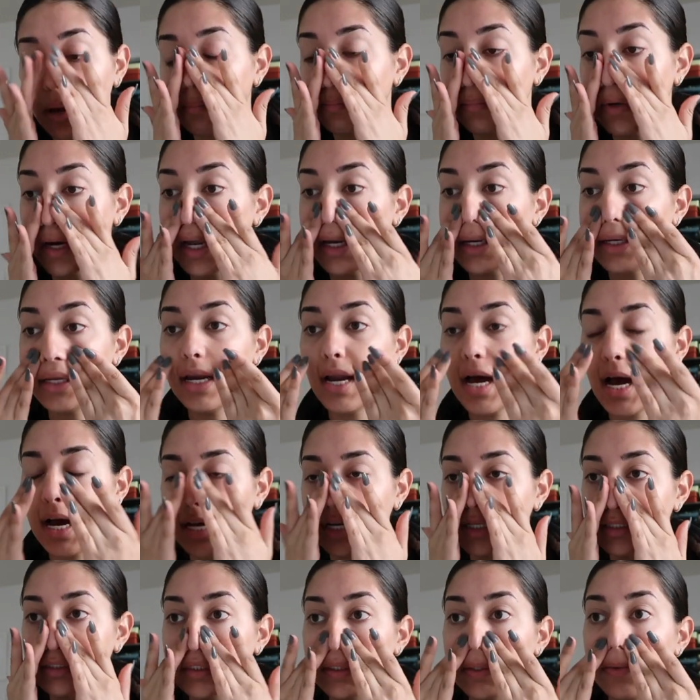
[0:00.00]
But it
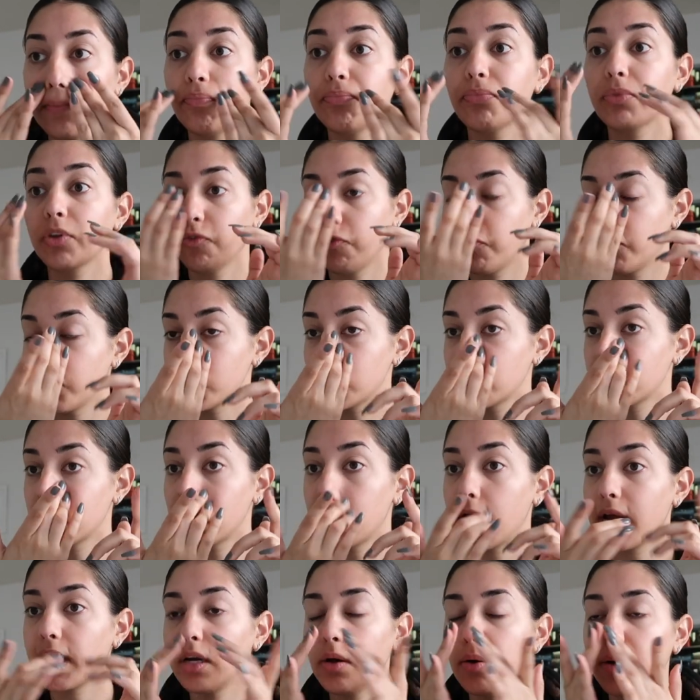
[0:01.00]
has, for
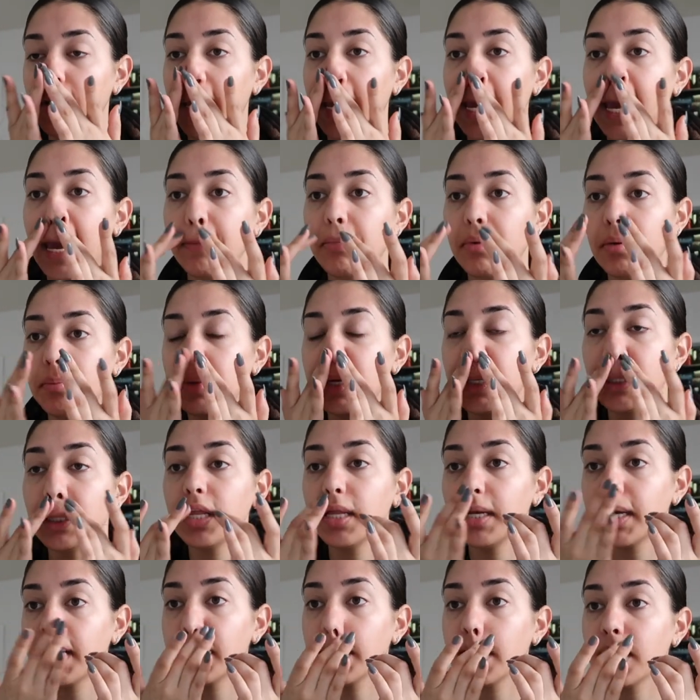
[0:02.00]
sure, I know chamomile
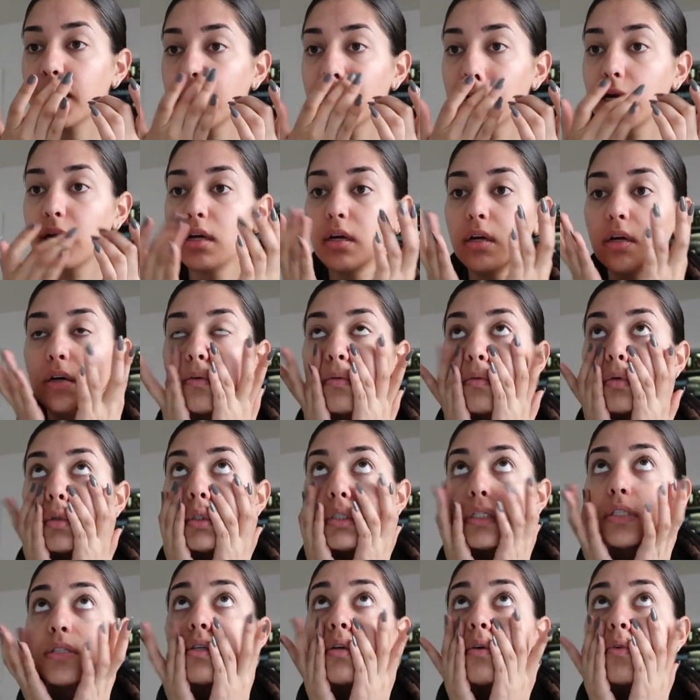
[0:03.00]
in here,
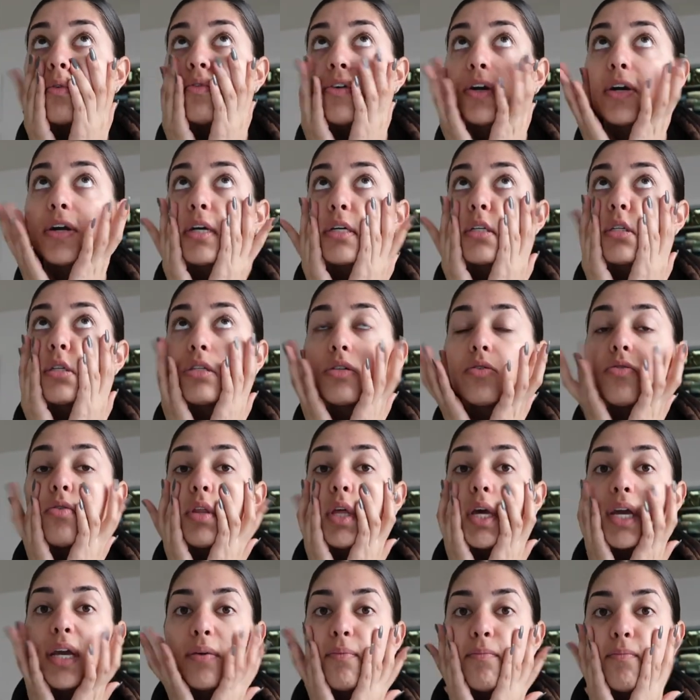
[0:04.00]
which is very
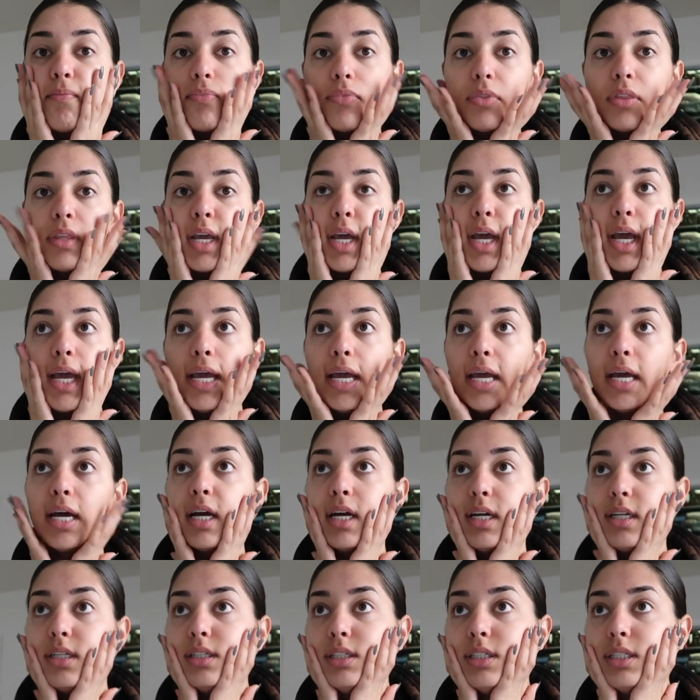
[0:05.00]
soothing.
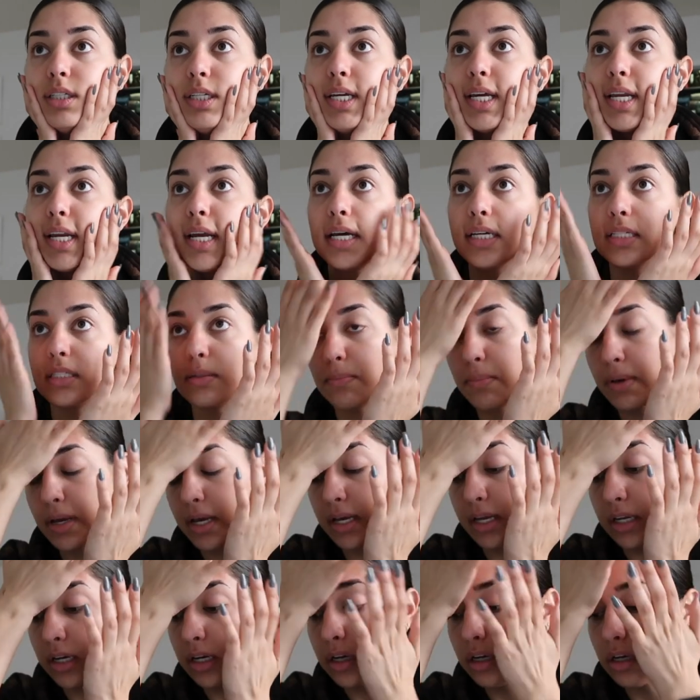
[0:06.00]
And it has
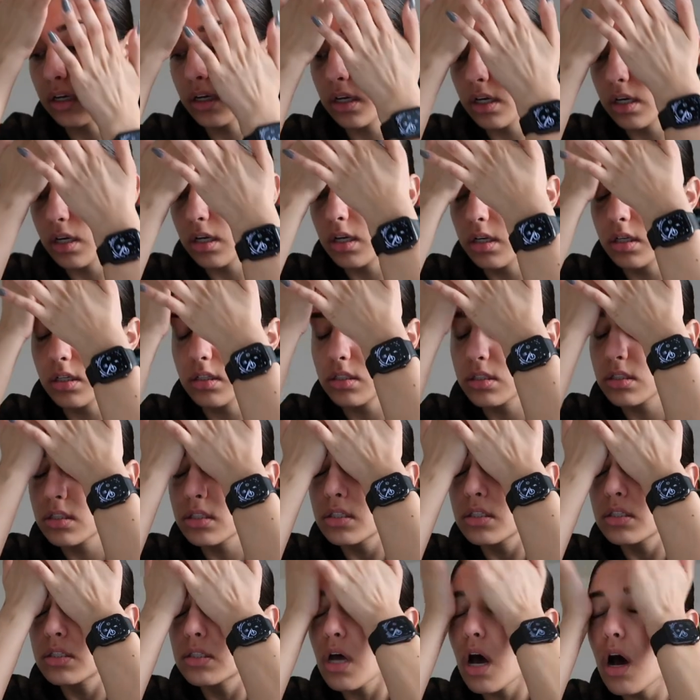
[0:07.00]
been
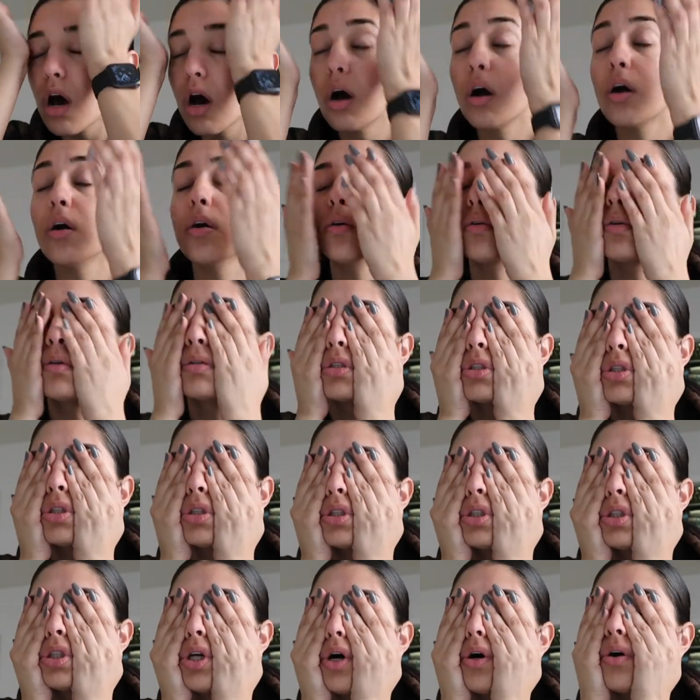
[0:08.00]
so,
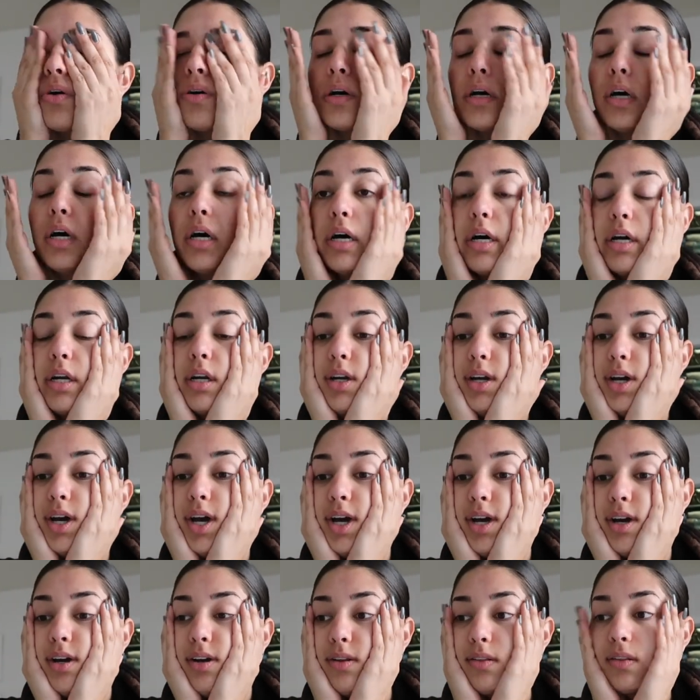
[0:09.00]
so good
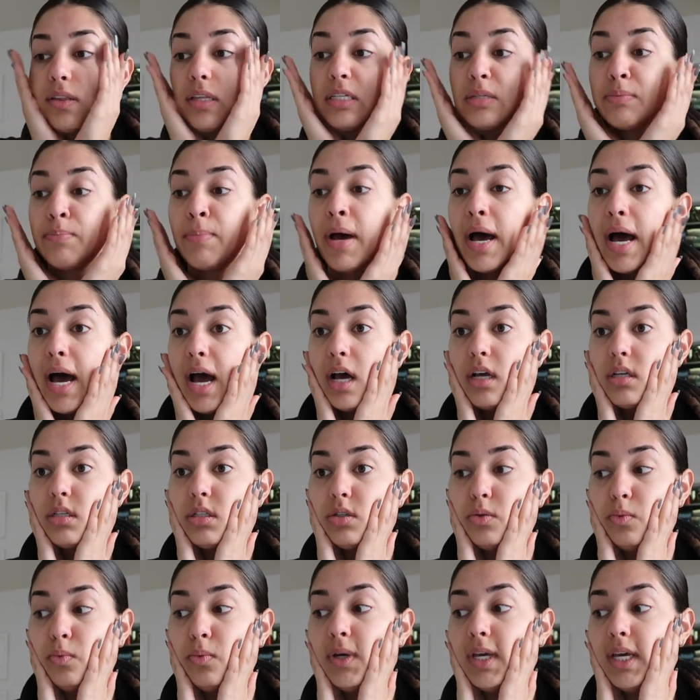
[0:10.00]
this
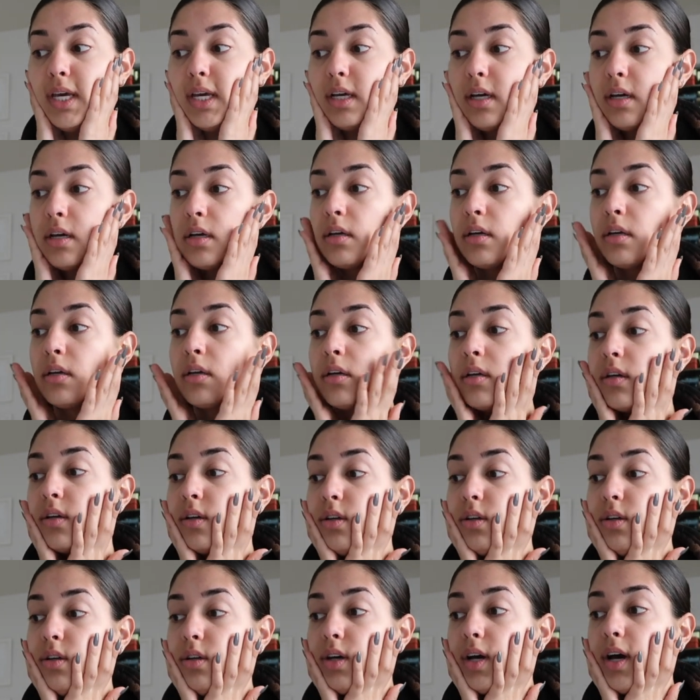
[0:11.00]
past week.
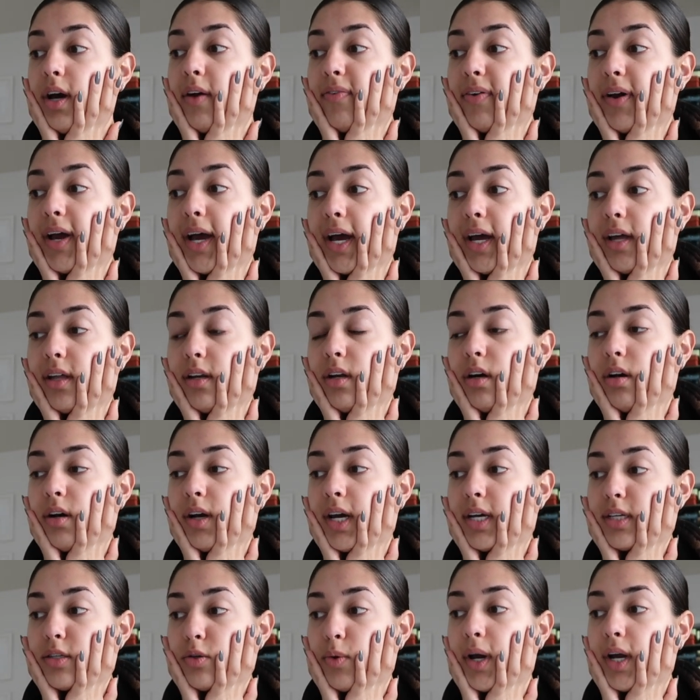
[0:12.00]
I've had,
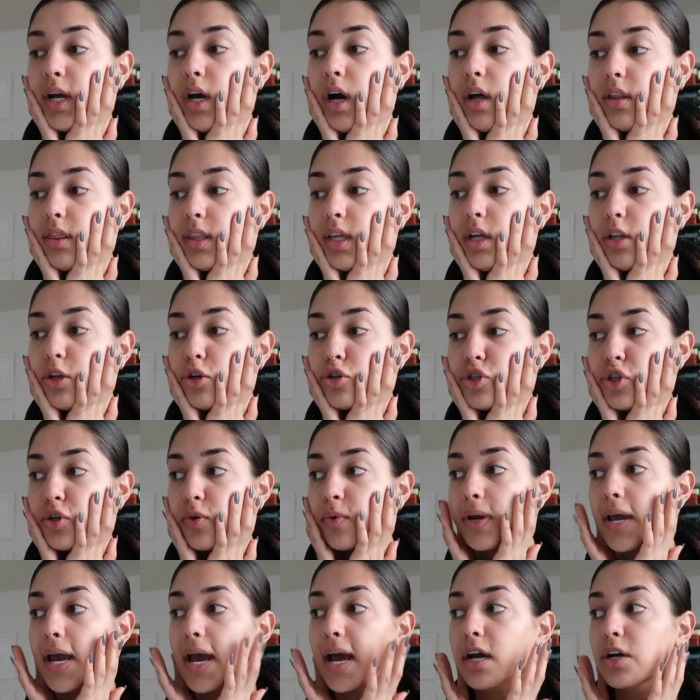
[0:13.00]
okay, so I got the
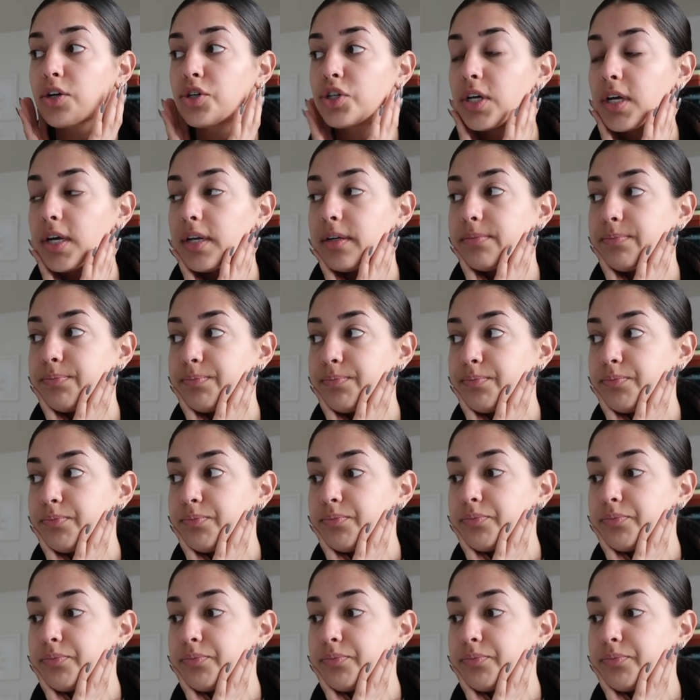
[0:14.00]
allergic reaction